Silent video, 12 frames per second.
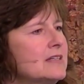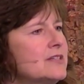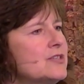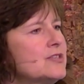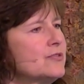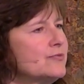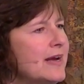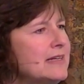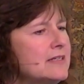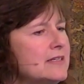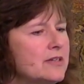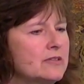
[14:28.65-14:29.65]
to
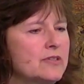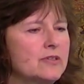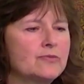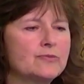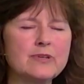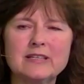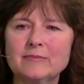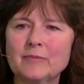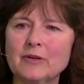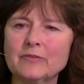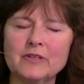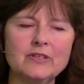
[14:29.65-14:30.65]
surrender to the
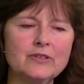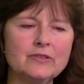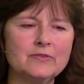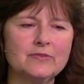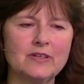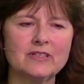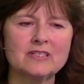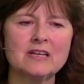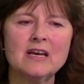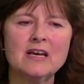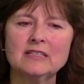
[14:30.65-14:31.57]
rhythm of the universe,